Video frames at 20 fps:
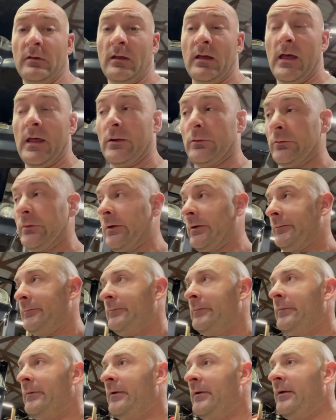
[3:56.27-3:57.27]
don't know.
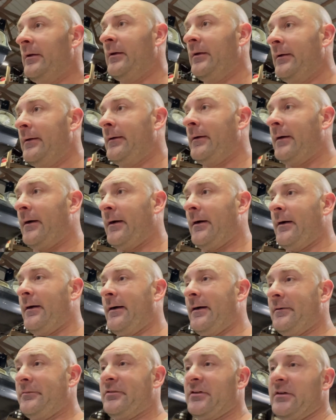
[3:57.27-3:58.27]

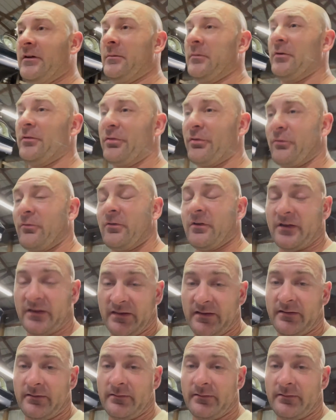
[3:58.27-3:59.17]
Option number three